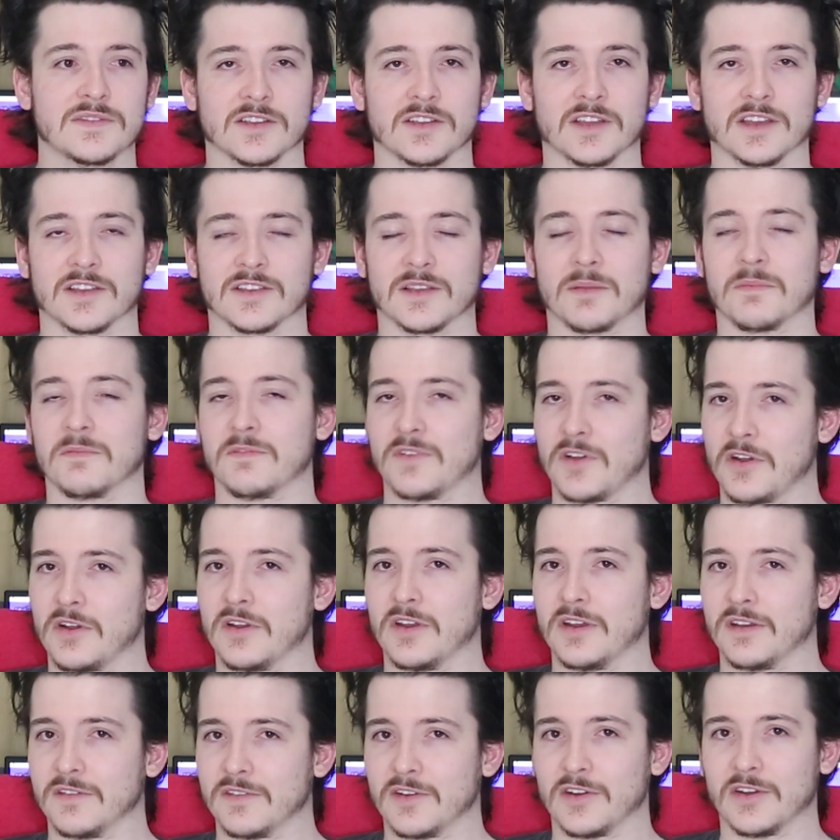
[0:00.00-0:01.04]
But yes, I'm
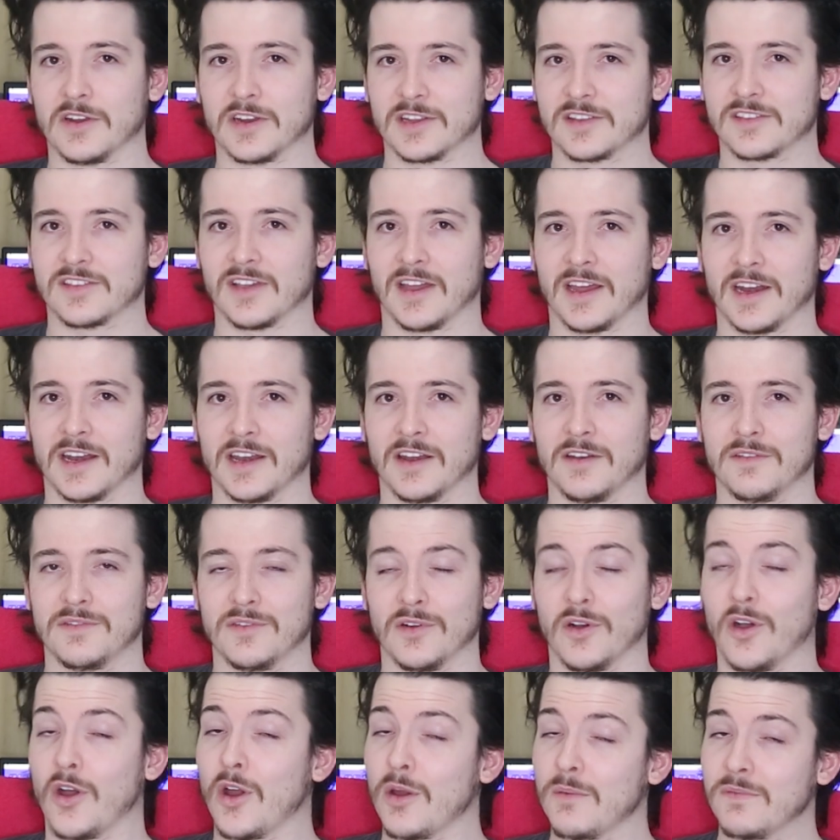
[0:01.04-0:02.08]
very excited
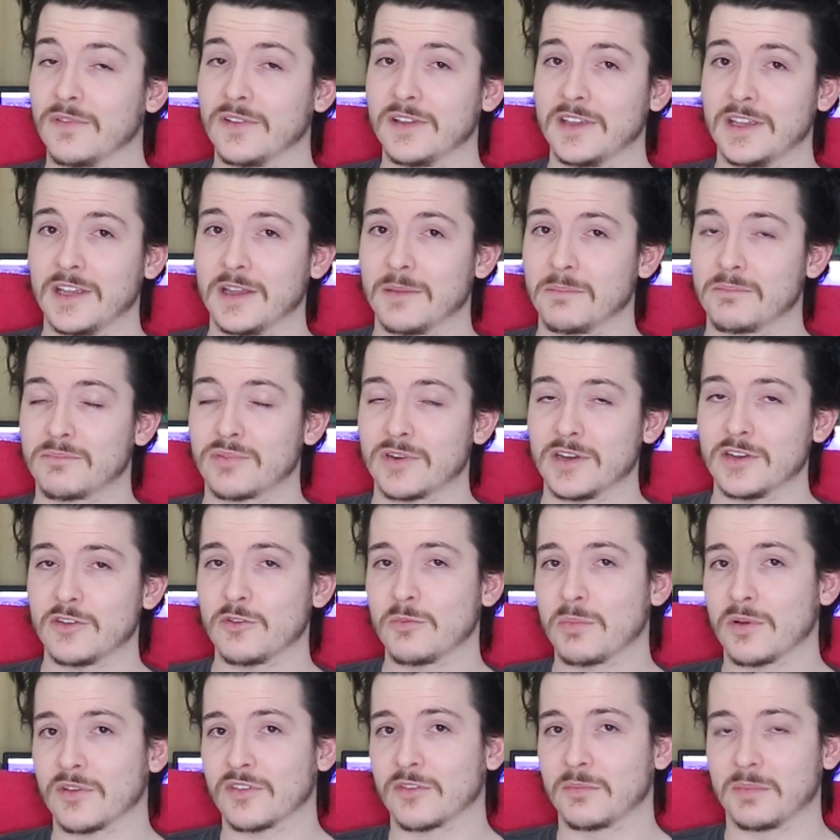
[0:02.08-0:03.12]
for hopefully brand new
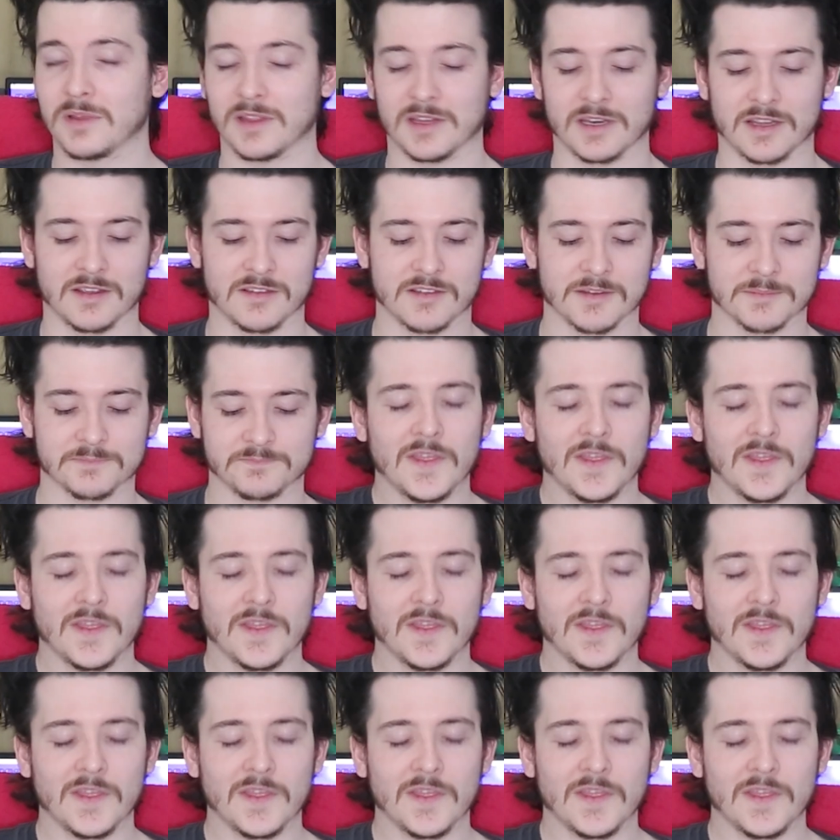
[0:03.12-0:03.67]
possibilities.